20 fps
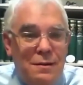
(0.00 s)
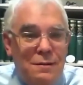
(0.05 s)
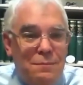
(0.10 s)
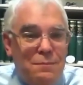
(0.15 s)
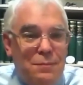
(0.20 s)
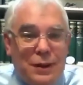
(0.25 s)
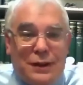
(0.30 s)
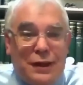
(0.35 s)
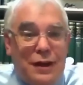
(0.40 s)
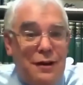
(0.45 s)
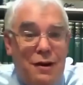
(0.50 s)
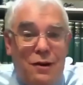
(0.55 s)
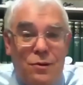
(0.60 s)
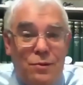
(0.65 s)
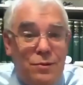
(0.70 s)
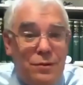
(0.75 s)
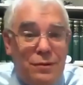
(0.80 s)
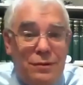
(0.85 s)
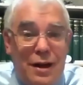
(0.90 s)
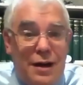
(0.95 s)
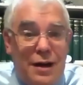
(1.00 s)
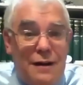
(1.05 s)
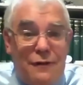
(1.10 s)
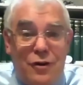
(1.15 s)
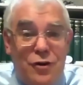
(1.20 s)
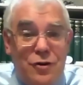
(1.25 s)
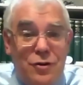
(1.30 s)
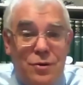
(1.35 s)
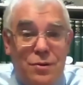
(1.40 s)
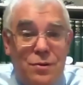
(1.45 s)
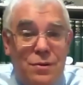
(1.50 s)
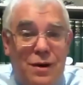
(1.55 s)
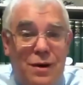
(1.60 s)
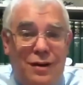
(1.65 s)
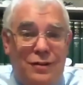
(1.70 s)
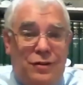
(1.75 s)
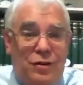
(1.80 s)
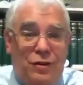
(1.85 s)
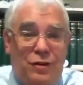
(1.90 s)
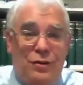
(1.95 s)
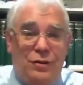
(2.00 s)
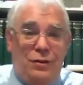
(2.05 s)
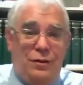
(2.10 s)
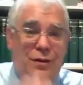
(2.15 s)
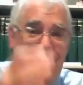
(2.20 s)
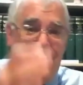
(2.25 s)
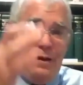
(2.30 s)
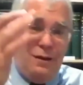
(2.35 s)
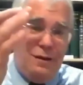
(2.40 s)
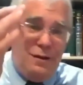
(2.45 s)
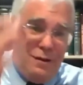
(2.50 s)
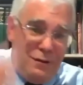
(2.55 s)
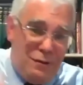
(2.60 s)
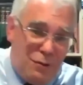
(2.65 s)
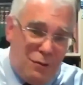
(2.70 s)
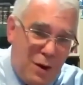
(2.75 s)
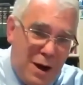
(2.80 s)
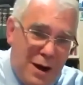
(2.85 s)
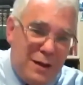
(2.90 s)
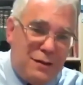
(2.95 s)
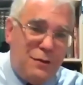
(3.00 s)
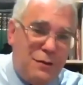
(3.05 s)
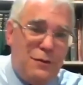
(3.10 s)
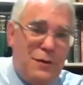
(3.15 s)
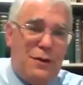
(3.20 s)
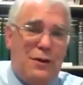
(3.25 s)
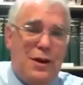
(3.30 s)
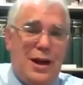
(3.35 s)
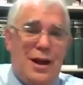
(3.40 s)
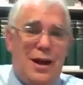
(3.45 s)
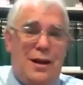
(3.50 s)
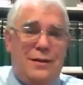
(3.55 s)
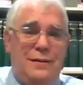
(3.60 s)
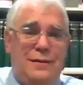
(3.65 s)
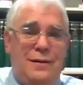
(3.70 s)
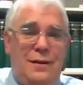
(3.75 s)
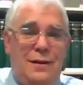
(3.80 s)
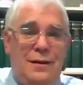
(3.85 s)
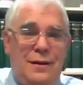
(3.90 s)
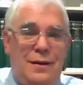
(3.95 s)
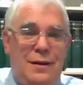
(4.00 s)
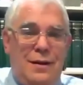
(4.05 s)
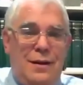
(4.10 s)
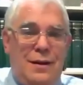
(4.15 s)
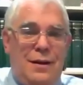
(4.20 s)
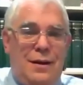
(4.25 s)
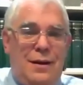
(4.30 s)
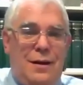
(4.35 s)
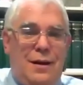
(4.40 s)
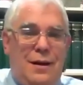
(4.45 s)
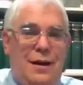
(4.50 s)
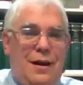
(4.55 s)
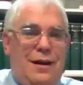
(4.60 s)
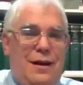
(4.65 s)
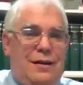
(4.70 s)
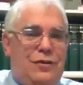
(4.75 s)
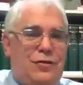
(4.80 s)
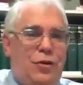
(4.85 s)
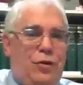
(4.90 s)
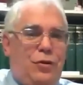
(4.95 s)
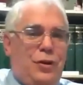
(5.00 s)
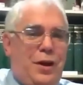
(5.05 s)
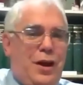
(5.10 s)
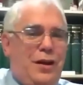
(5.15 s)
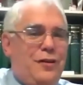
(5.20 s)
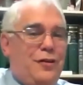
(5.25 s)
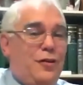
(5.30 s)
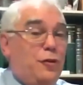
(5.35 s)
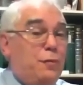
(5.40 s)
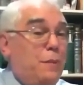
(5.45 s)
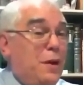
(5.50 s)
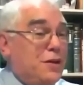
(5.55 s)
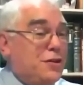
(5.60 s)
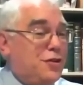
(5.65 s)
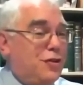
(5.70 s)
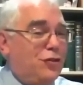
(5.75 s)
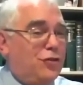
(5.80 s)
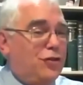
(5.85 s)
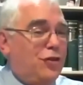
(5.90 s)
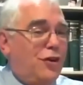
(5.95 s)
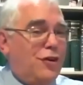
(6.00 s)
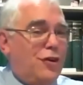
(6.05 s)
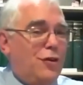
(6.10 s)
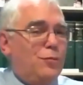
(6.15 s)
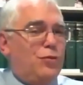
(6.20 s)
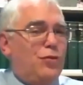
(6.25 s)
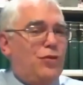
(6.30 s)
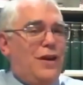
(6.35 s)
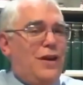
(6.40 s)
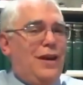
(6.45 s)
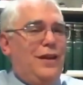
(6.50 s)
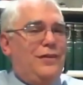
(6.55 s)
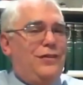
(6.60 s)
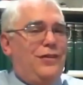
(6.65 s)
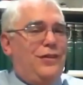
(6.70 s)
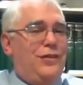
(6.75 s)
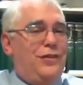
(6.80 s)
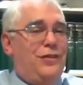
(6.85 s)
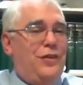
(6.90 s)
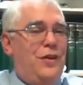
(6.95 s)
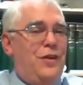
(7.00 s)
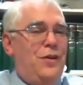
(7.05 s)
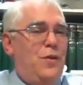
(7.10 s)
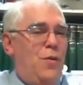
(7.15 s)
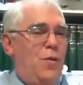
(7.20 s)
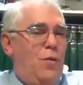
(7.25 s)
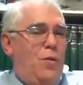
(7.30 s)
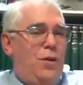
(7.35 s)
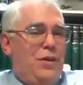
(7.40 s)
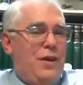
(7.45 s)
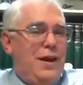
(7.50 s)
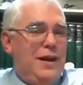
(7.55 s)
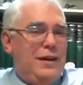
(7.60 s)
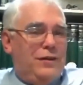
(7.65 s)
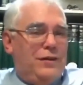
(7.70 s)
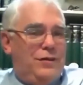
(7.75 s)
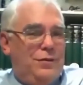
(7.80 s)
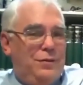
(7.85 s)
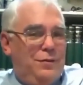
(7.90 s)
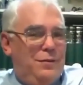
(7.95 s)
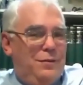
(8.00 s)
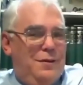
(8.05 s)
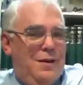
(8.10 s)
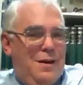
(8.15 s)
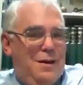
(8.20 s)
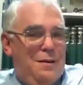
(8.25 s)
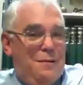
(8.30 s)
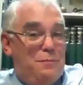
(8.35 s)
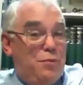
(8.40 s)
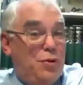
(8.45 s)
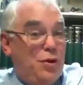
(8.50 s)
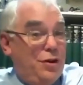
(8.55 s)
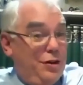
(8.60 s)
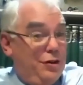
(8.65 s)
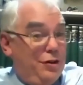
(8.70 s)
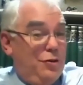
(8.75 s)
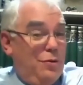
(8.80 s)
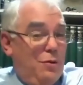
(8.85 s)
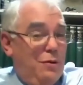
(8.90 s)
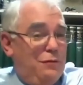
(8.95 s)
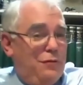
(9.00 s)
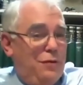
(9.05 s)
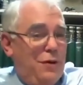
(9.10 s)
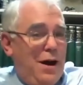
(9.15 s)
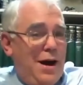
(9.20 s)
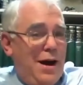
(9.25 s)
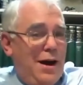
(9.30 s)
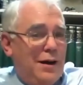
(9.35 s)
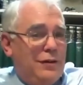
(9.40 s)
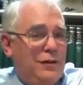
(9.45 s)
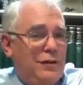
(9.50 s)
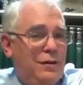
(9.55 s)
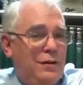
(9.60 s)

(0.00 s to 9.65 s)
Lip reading: But they don't. They never do until right at the very end. And it's only under special circumstances where that's put into effect.